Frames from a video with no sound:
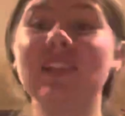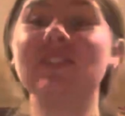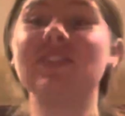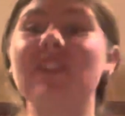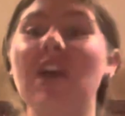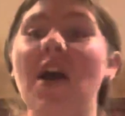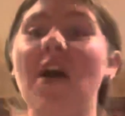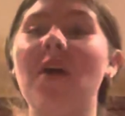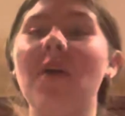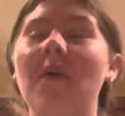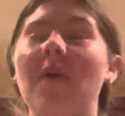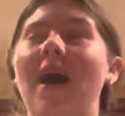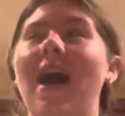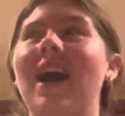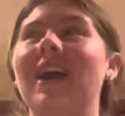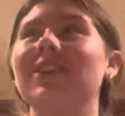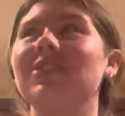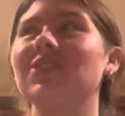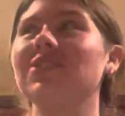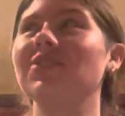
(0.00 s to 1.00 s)
So
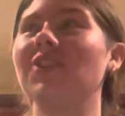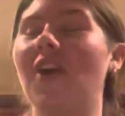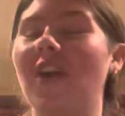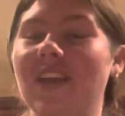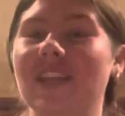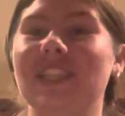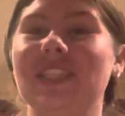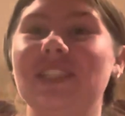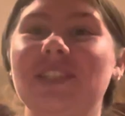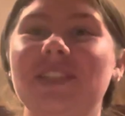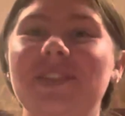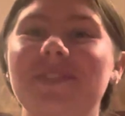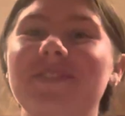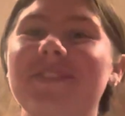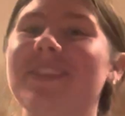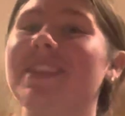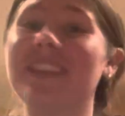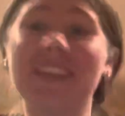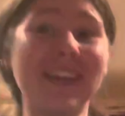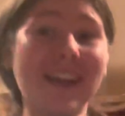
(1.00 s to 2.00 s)
I just got into
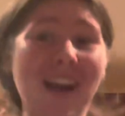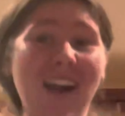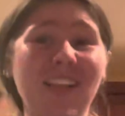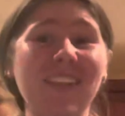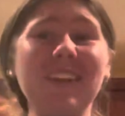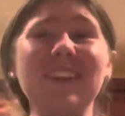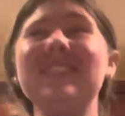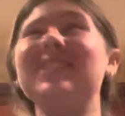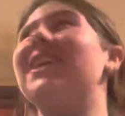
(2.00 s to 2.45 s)
the College